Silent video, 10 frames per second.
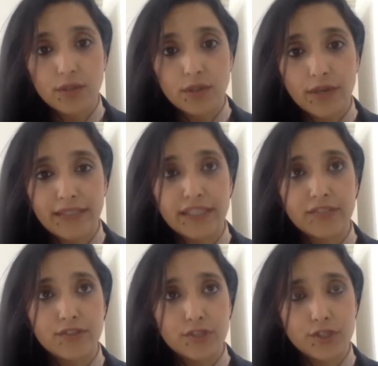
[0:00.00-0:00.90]
or any
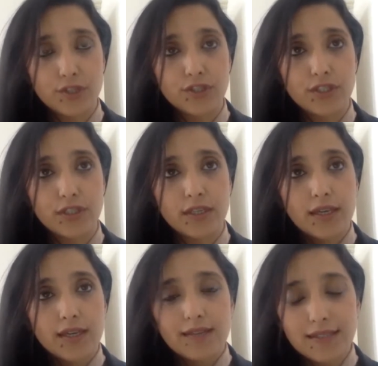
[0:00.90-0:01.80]
institution.
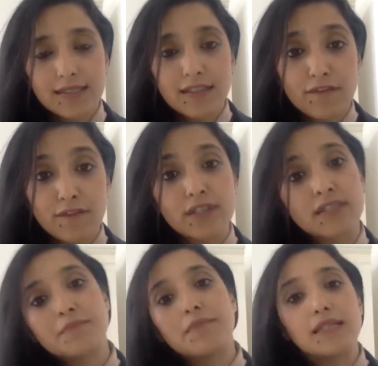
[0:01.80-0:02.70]
This is a
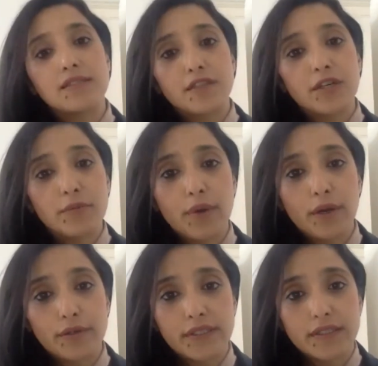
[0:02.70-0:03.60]
fundamental
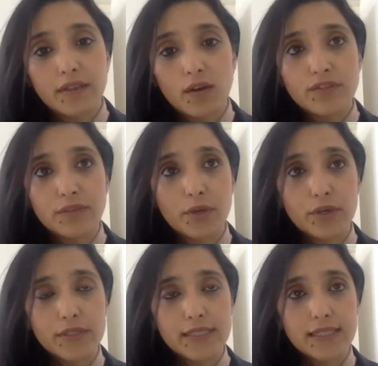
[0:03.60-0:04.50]
component of
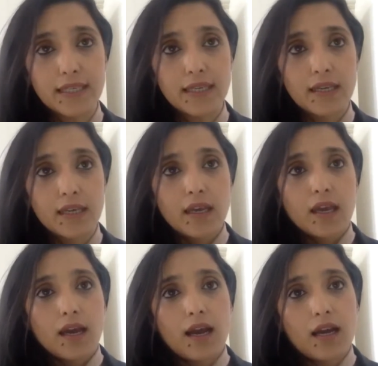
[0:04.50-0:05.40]
democracy.
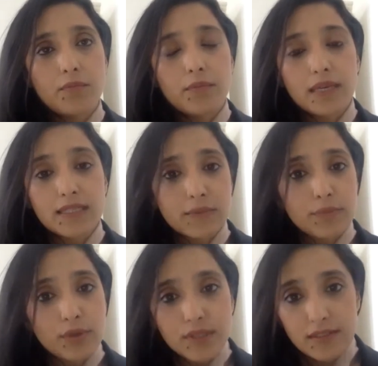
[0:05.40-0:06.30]
It's
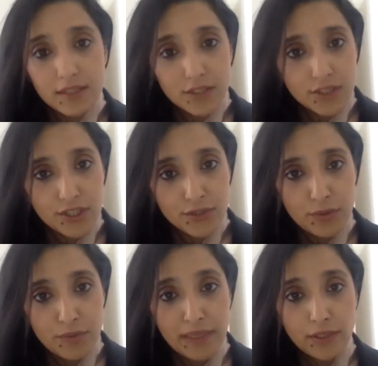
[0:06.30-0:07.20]
important that judges
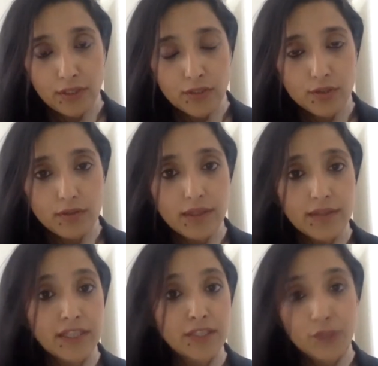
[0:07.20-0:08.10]
remain neutral, that
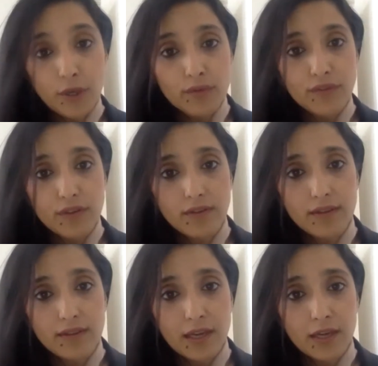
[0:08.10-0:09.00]
they don't feel that
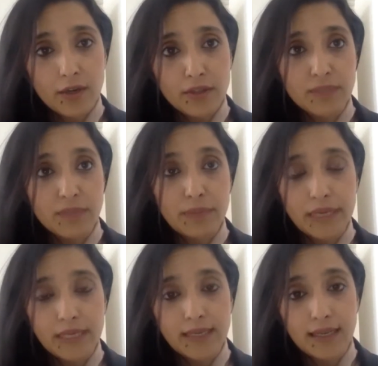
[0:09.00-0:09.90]
they are going to be
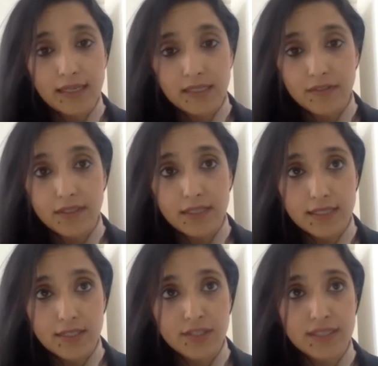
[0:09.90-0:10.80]
penalized for the
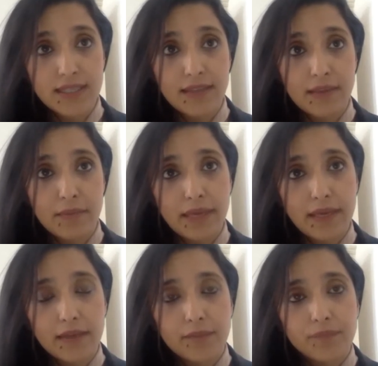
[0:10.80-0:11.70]
decisions that they
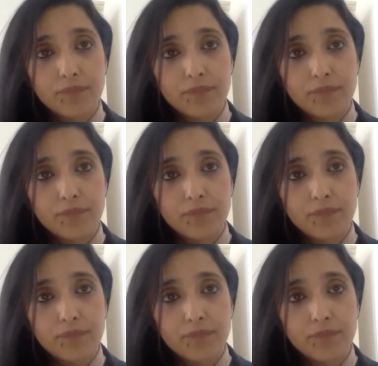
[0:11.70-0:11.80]
make.